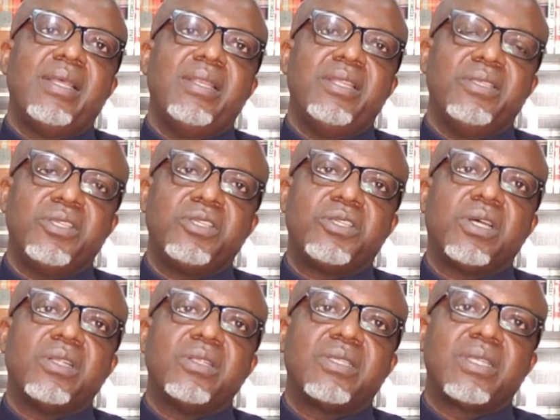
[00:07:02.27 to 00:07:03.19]

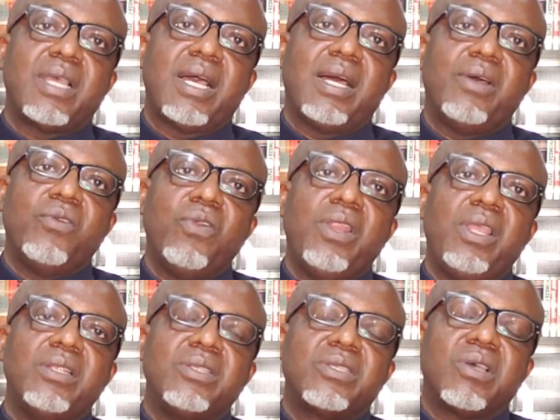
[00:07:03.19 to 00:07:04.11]
decisions and
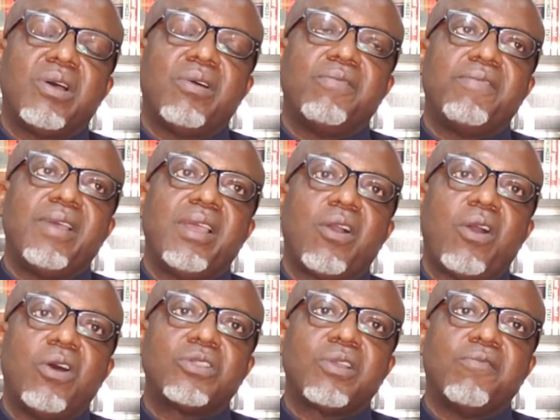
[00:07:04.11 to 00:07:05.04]
rulings of
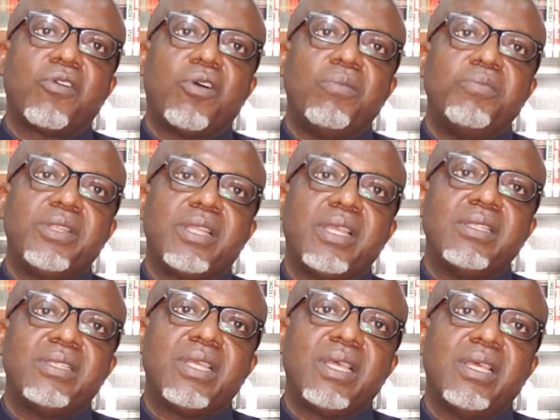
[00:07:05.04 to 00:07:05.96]
courts of
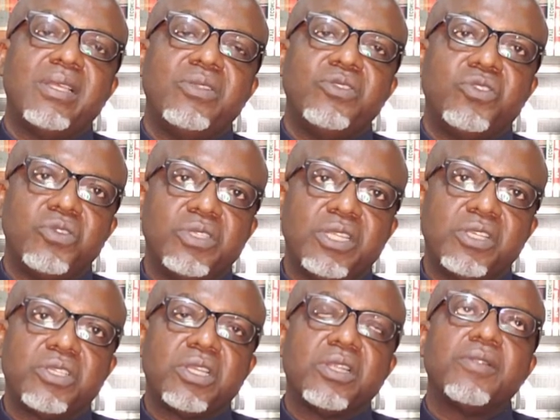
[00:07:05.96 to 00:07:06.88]
competent
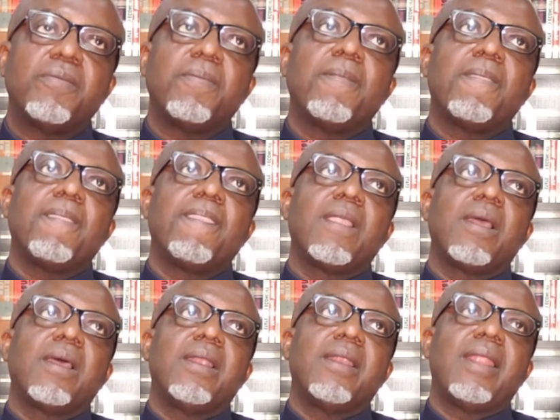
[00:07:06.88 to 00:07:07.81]
jurisdiction.
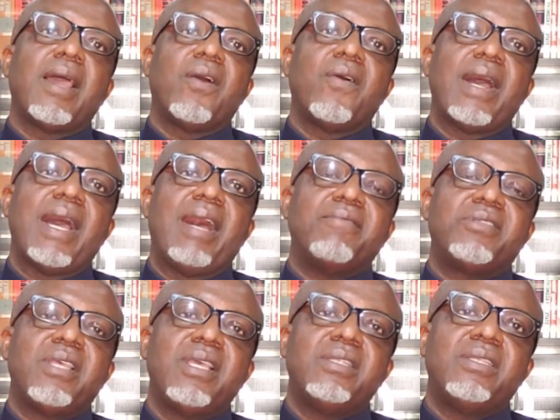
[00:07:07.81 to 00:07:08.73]
Now, I've
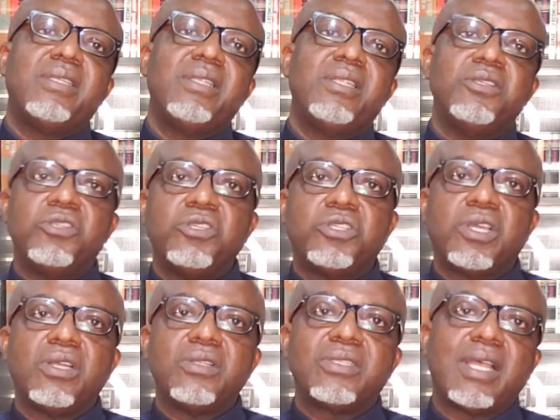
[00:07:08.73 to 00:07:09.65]
said
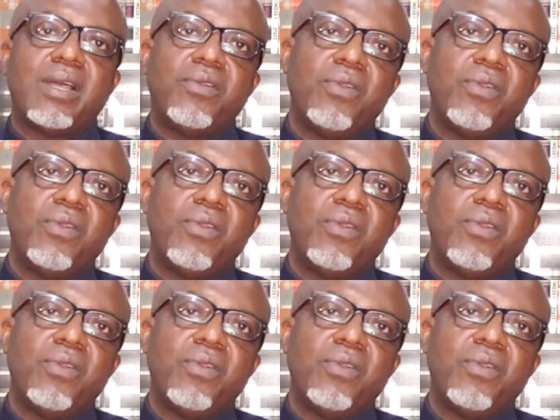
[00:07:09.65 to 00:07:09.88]
decisions and